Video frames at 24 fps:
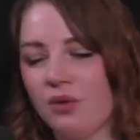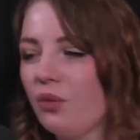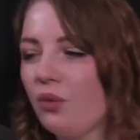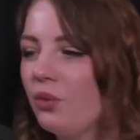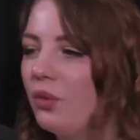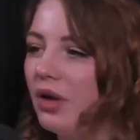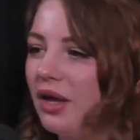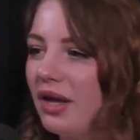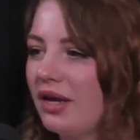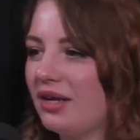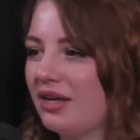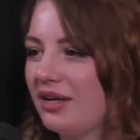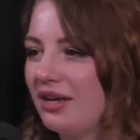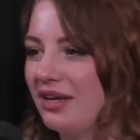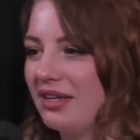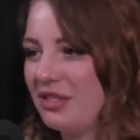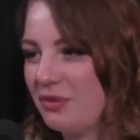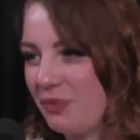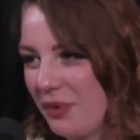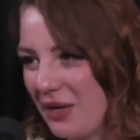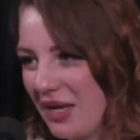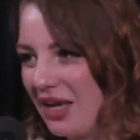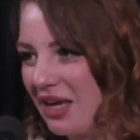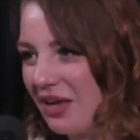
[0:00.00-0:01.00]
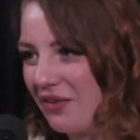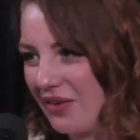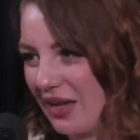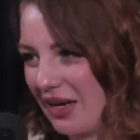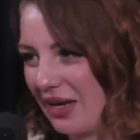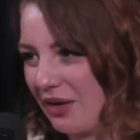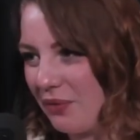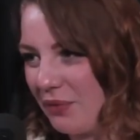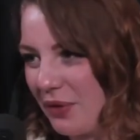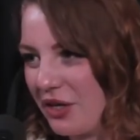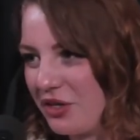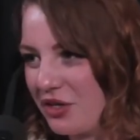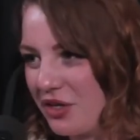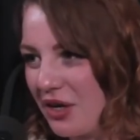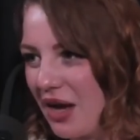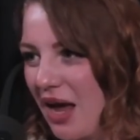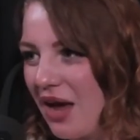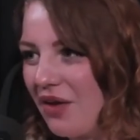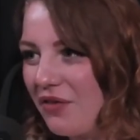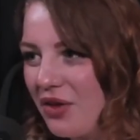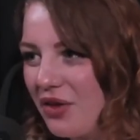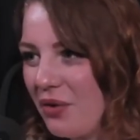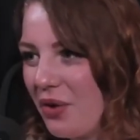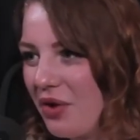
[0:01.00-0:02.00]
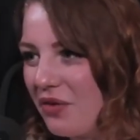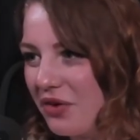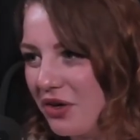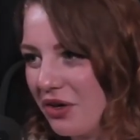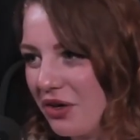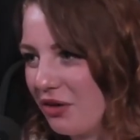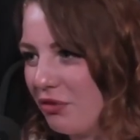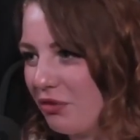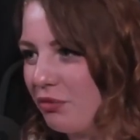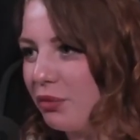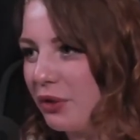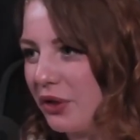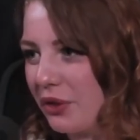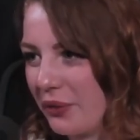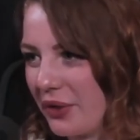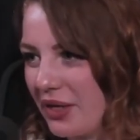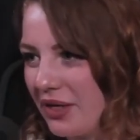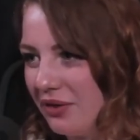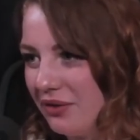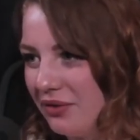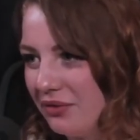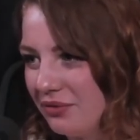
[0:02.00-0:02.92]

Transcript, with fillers: Well, and speaking of animation, have you ever heard of Bluey?